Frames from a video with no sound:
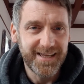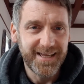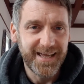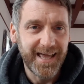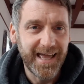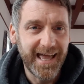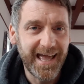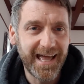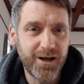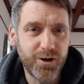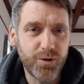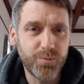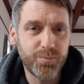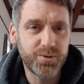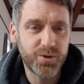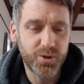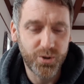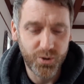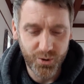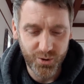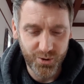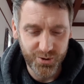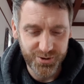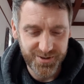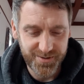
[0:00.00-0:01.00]
Help,
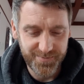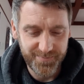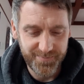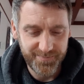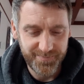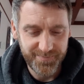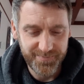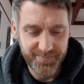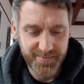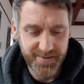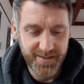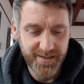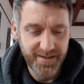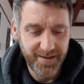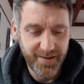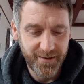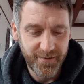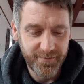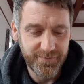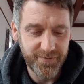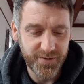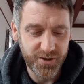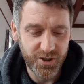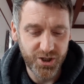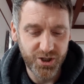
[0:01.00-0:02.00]
Lord,
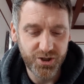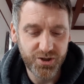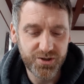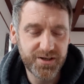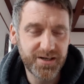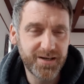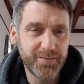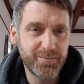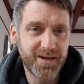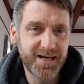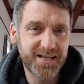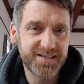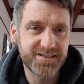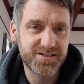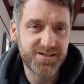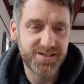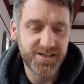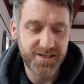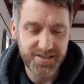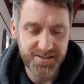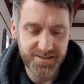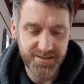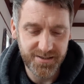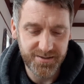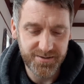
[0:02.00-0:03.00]
for the godly man
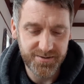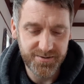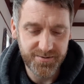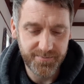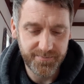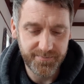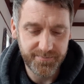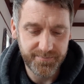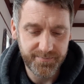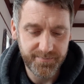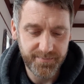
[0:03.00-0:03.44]
ceases,